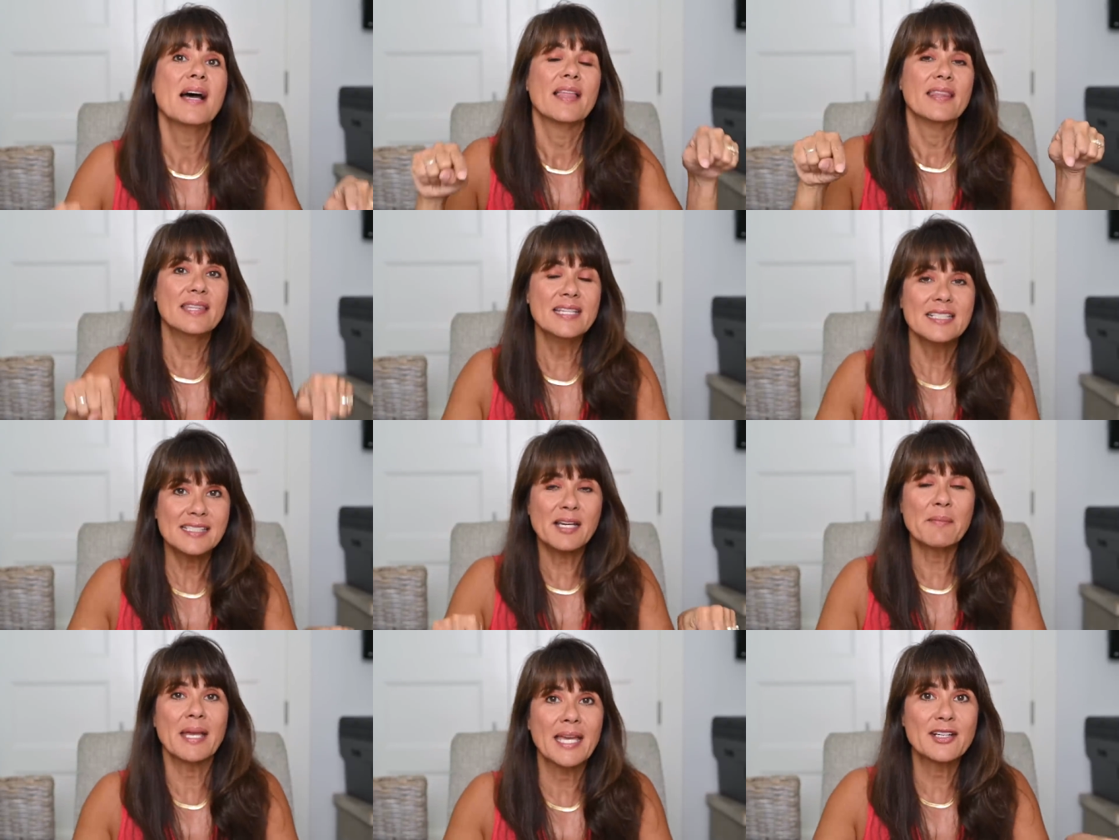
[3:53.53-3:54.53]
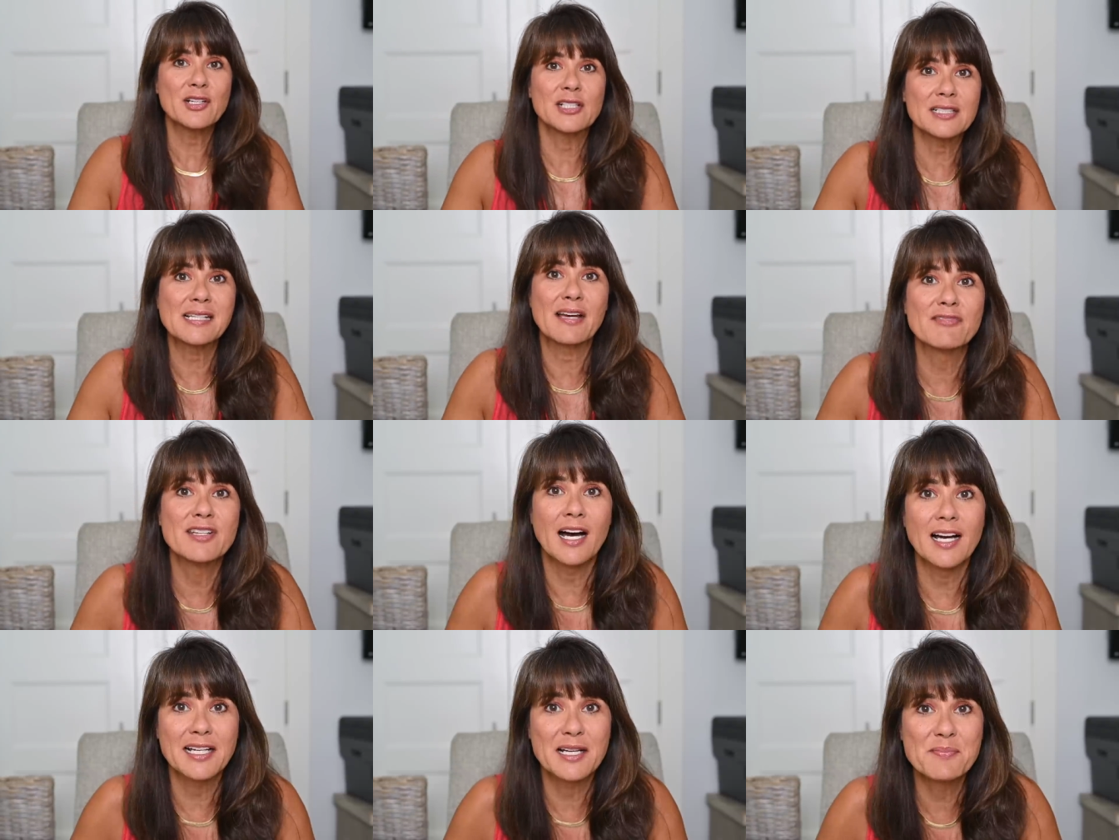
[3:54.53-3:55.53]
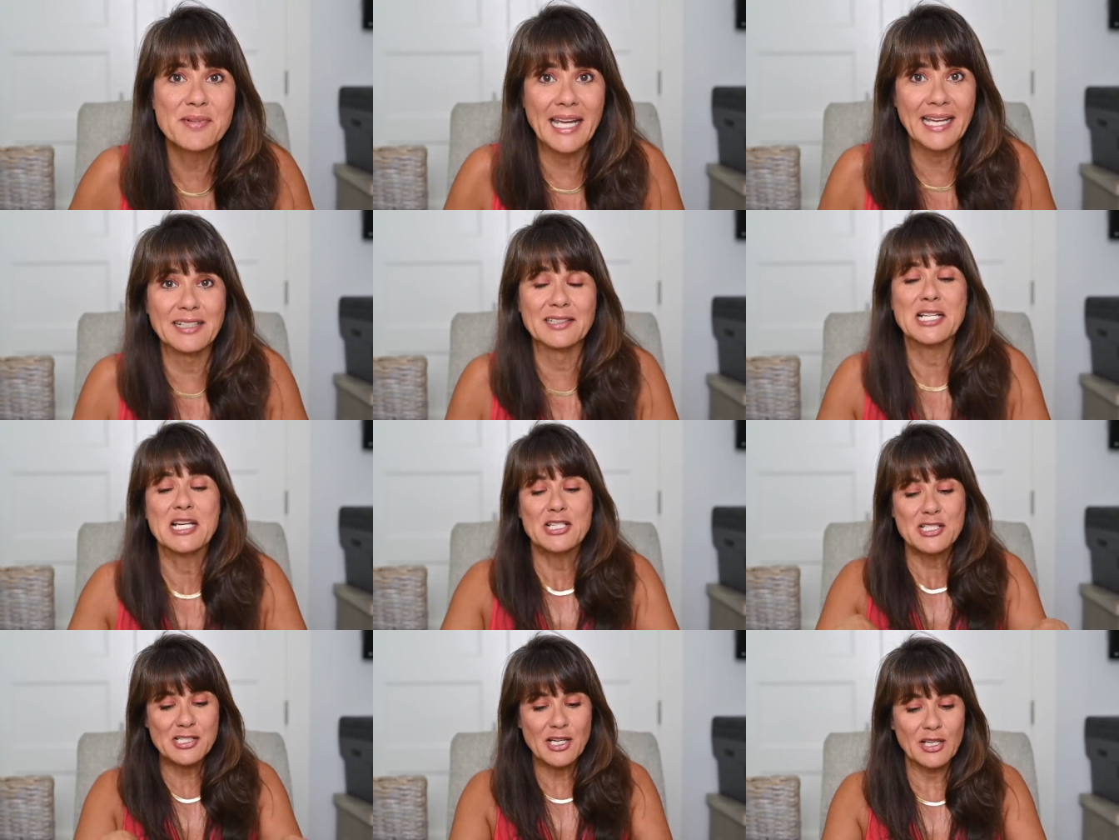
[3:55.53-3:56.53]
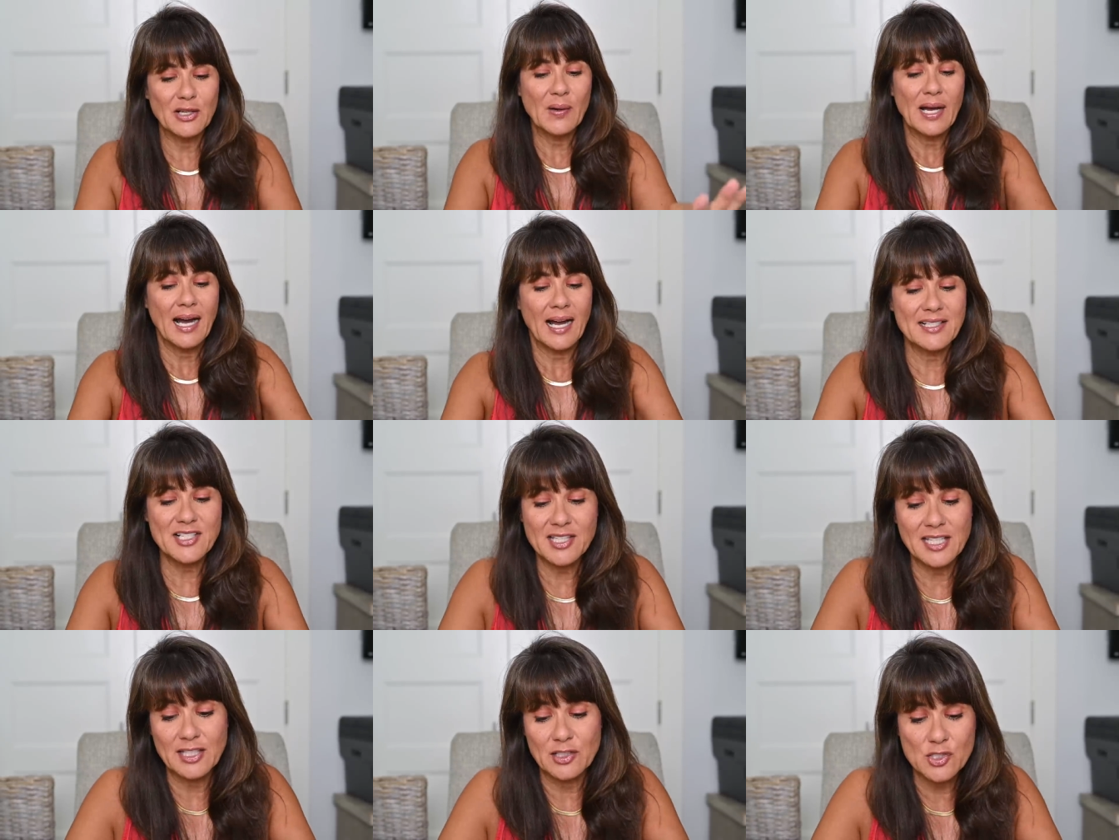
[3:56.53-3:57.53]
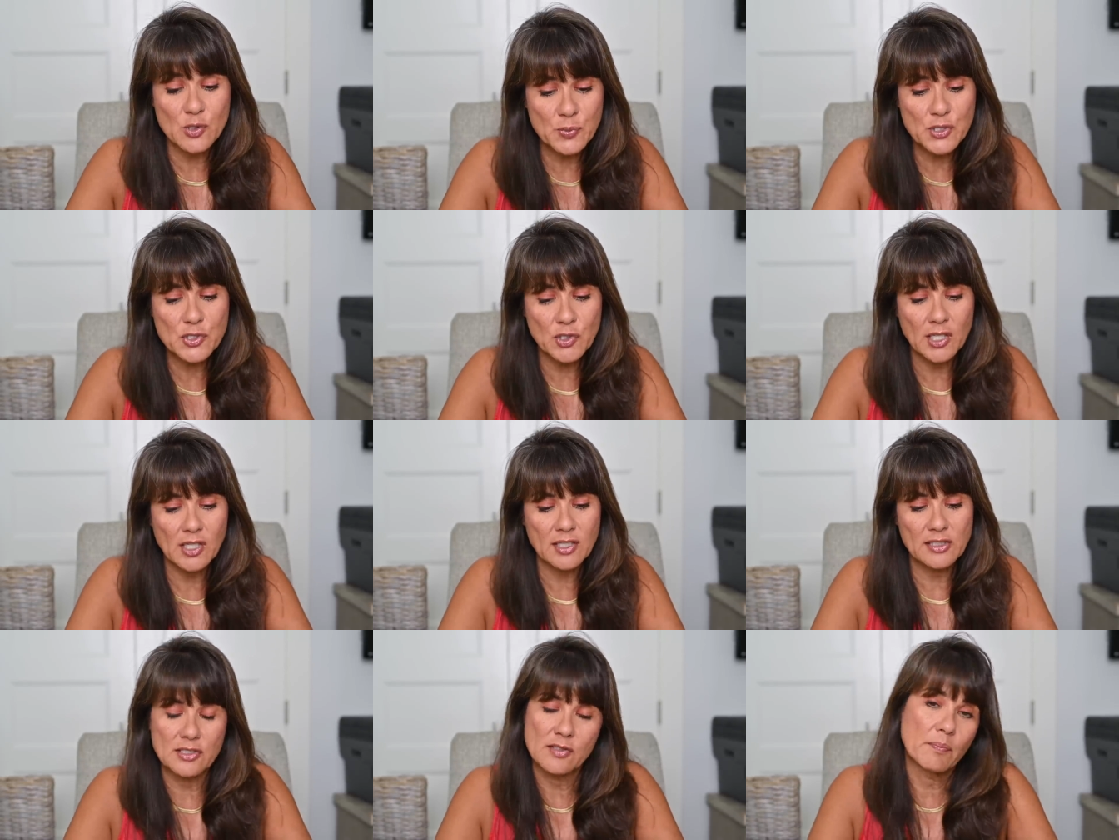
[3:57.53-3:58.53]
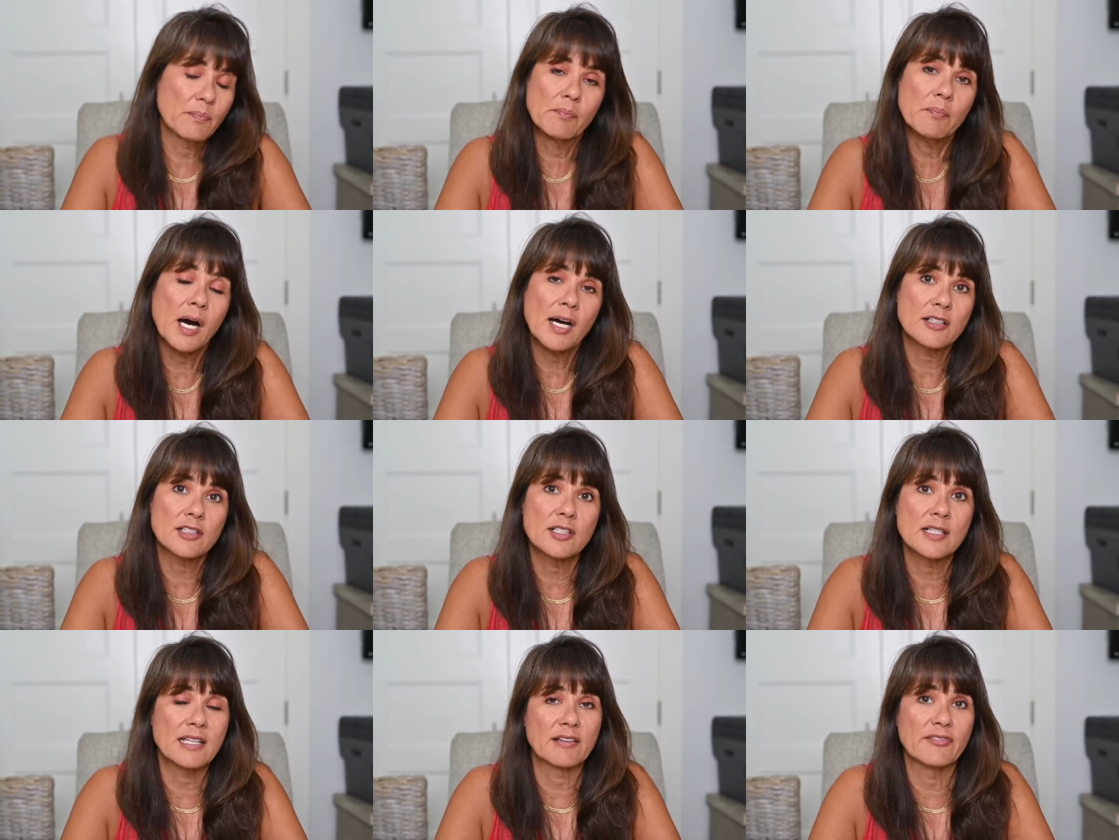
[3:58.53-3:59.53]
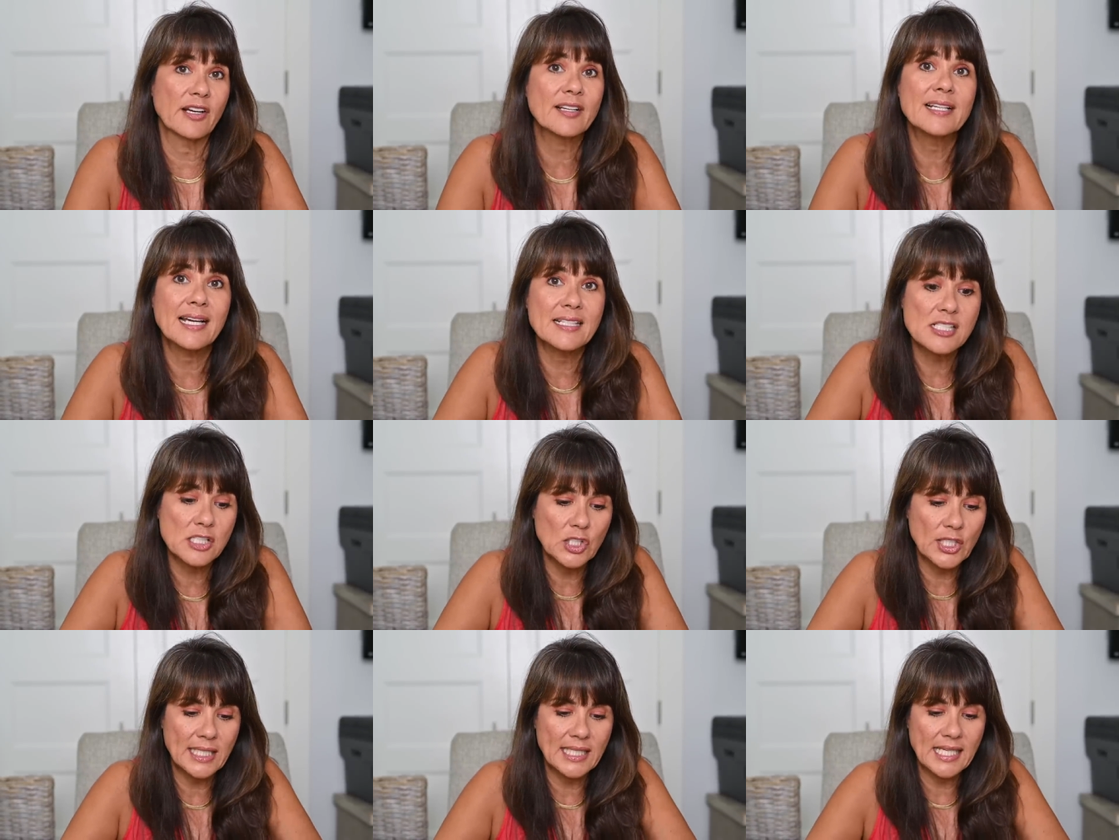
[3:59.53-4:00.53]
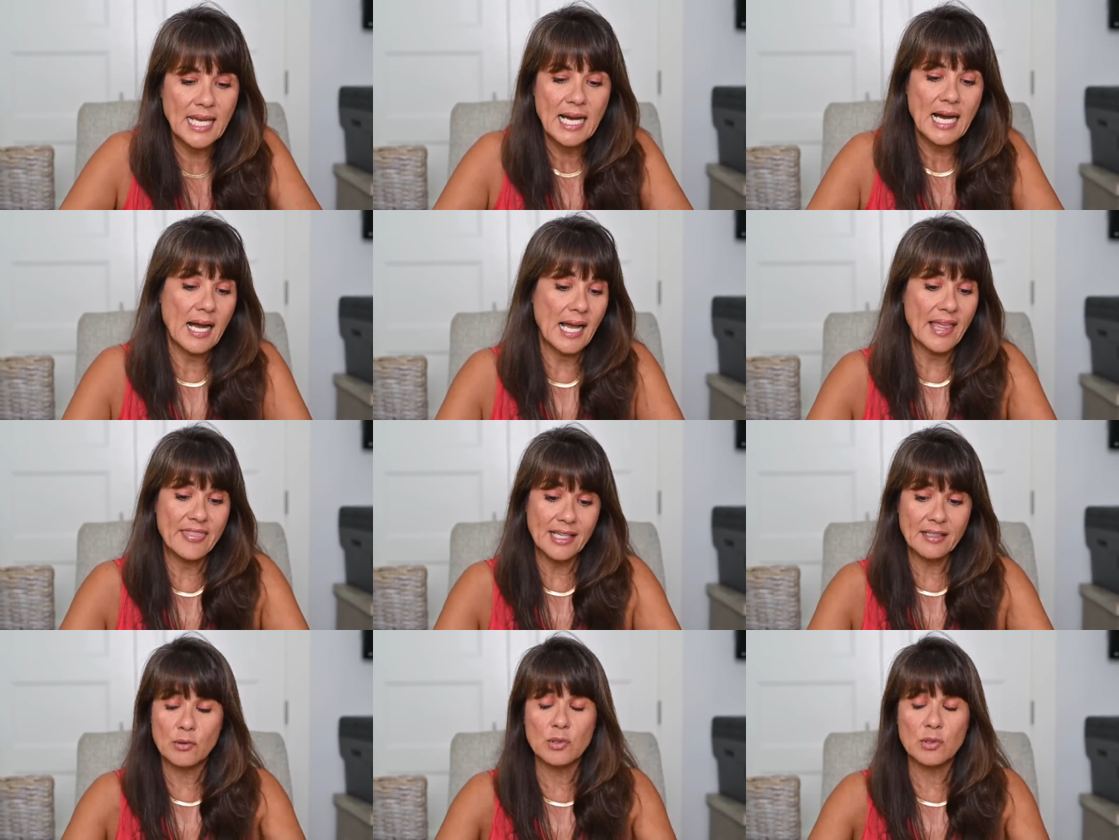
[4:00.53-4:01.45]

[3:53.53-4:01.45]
These Command hooks have not come down. So I just think they're super strong. They're modern. They're very nice looking. Uh, and then of